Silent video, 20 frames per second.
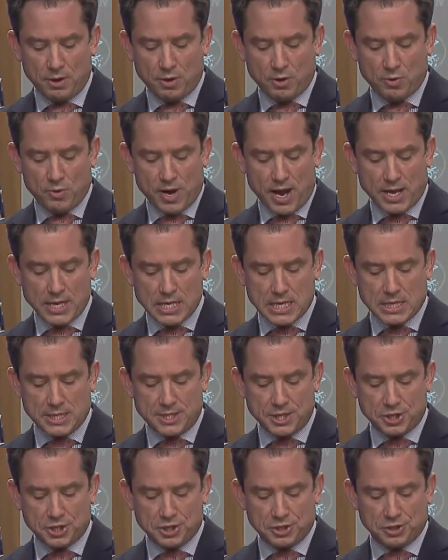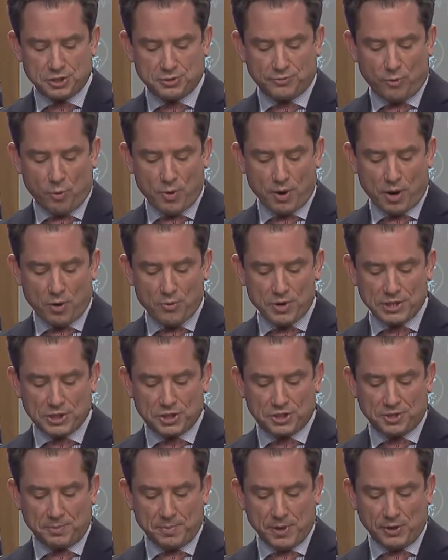create conditions for
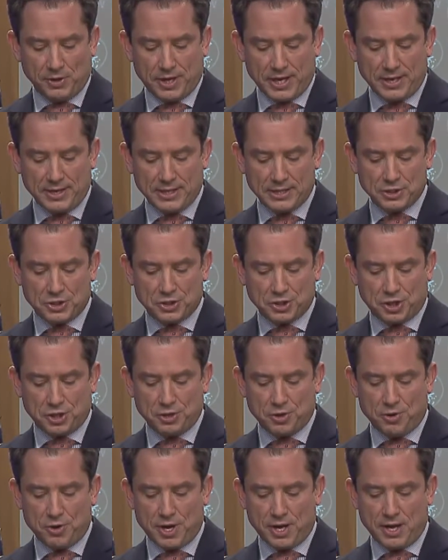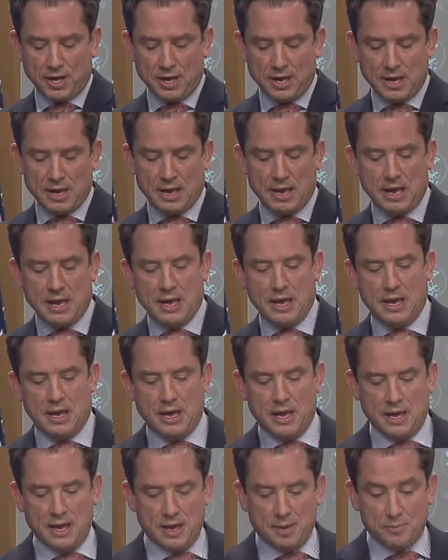increased stability and security
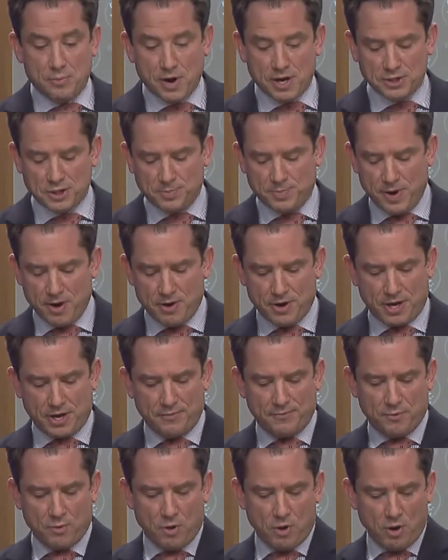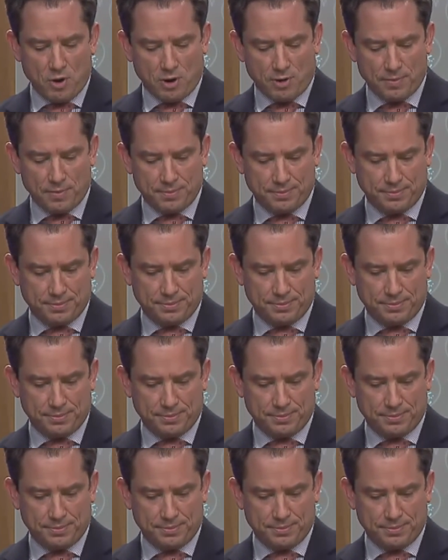and prosperity for all.